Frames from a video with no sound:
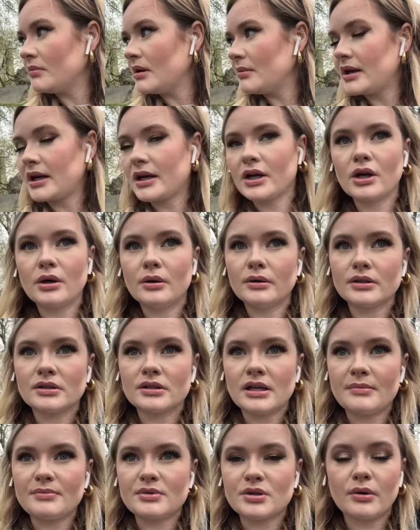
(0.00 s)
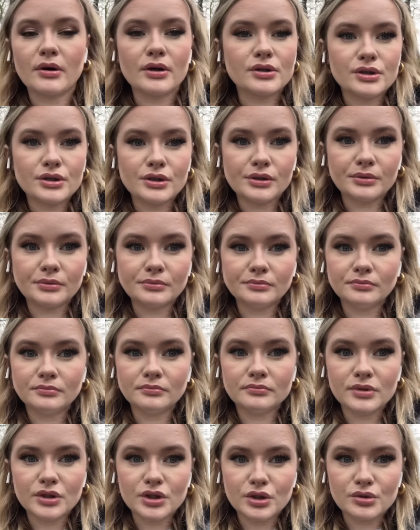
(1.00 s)
Maybe I could go in Times Square too
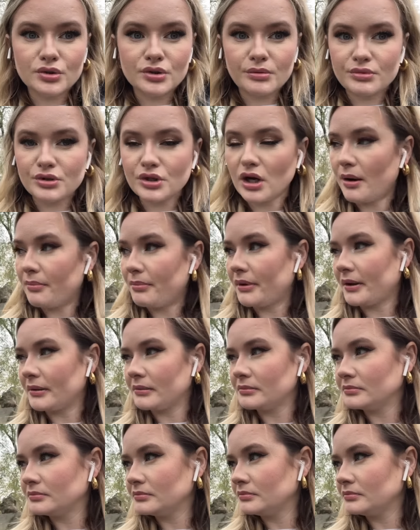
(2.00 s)
and do some shopping.